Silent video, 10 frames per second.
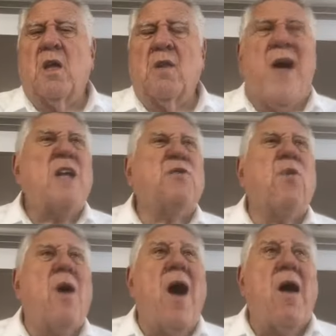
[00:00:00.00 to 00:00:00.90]
that's
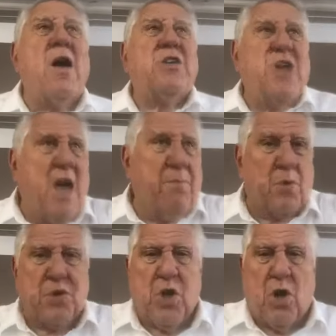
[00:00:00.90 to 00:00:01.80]
for our
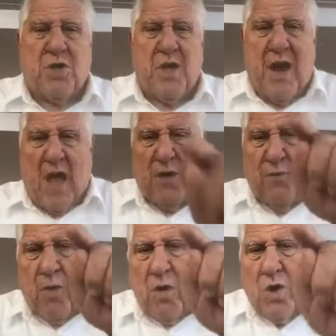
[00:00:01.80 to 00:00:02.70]
example, church, and that's
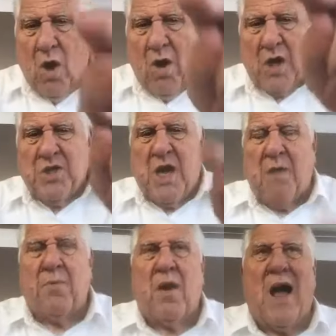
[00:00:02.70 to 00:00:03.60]
for your
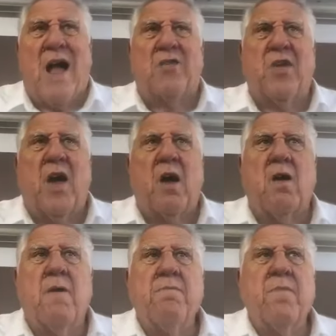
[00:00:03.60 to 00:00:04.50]
example out there
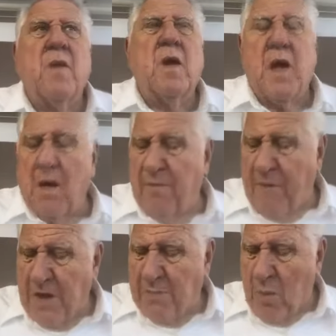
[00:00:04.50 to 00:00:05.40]
in the
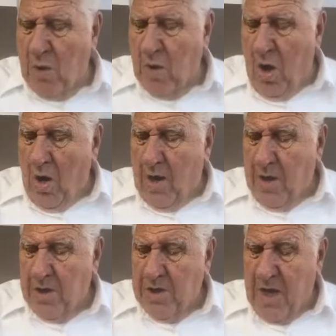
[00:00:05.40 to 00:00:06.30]
Facebook
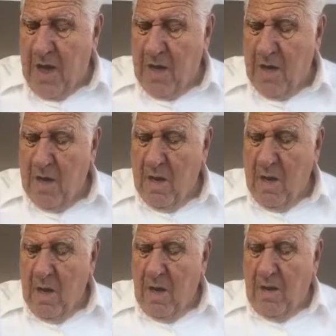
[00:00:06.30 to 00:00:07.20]
audience. Yeah.
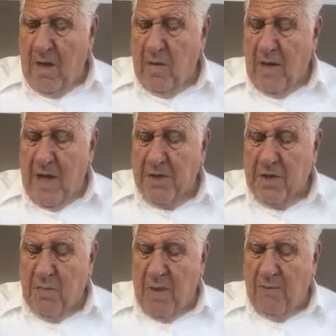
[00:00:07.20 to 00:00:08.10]
Neither let us
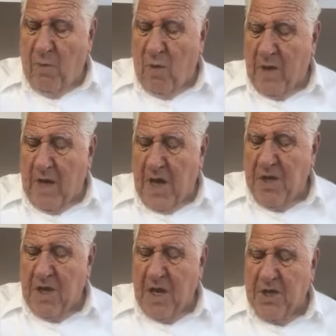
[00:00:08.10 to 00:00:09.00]
commit
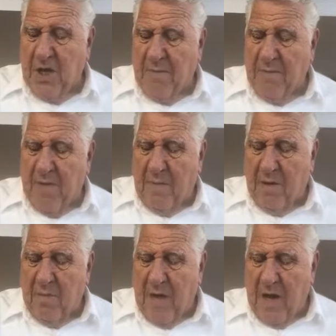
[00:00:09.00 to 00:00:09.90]
fornication as some of them
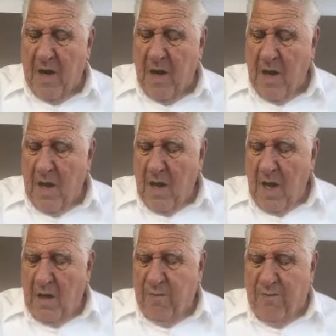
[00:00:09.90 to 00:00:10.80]
committed
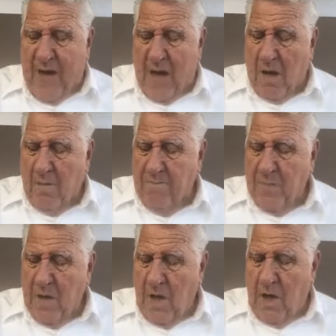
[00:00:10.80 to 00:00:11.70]
and fell
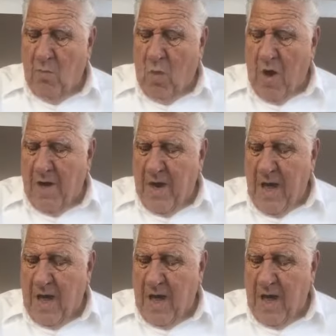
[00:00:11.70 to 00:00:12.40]
in one day